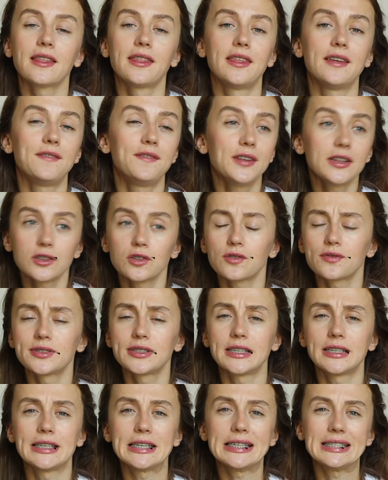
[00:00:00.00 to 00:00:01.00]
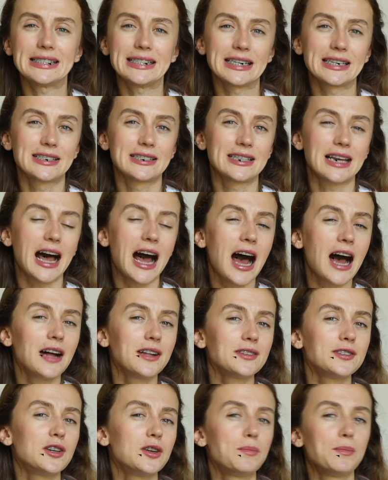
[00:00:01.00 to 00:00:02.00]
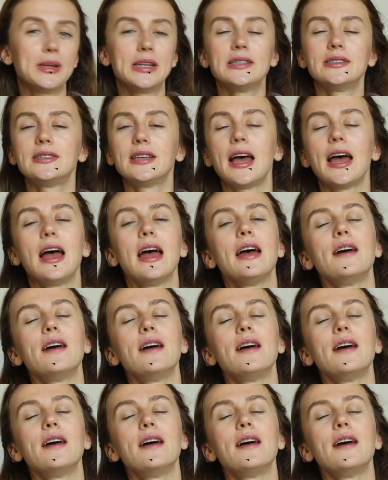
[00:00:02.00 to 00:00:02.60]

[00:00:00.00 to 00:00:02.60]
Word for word: The field of statistics underpins